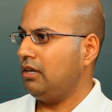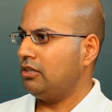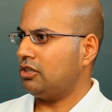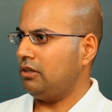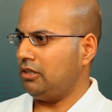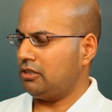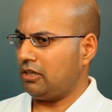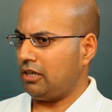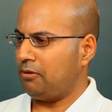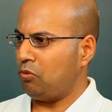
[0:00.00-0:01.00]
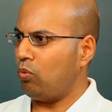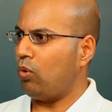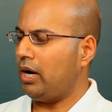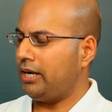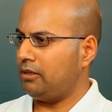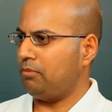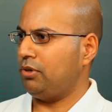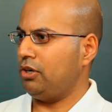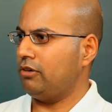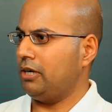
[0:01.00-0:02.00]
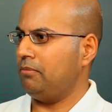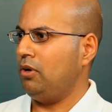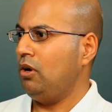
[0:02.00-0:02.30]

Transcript: So it's kind of wider program.